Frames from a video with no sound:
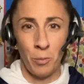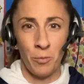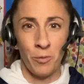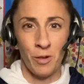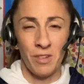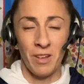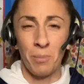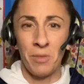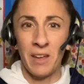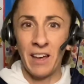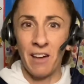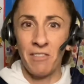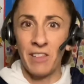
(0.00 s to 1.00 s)
for
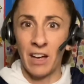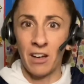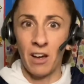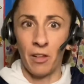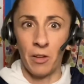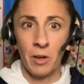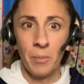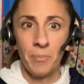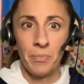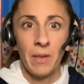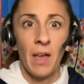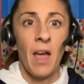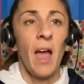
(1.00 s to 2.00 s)
something of that color.
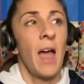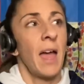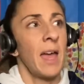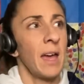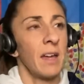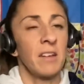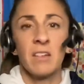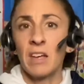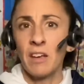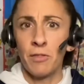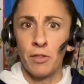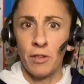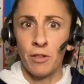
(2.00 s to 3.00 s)
And
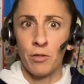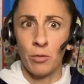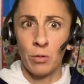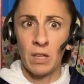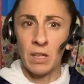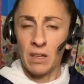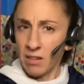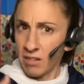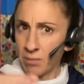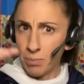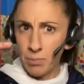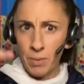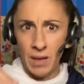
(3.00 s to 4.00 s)
if the student is
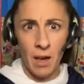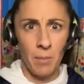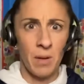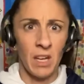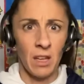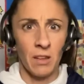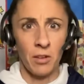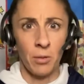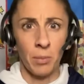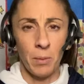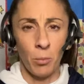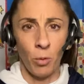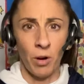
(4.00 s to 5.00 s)
becoming a little
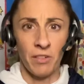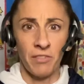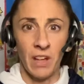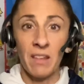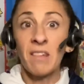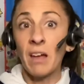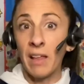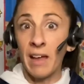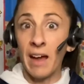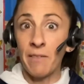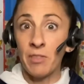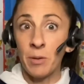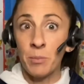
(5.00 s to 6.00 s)
bit more advanced, I'll
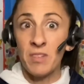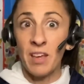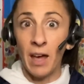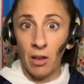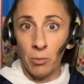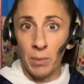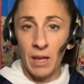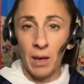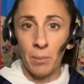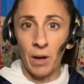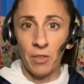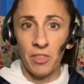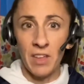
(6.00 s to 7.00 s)
have them tell me
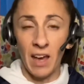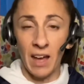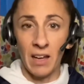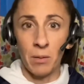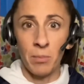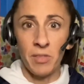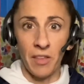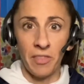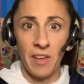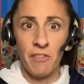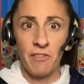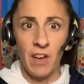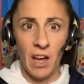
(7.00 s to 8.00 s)
about the item that
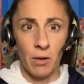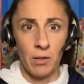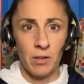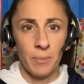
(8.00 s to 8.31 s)
they found.